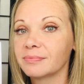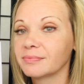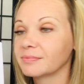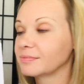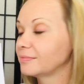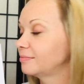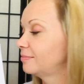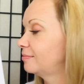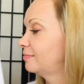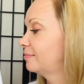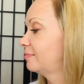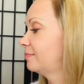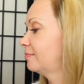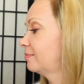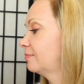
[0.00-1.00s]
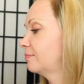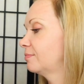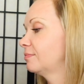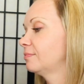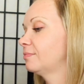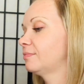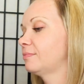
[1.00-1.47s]

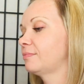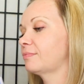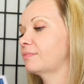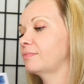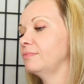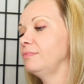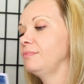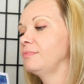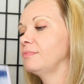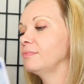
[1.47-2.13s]
(no one is talking)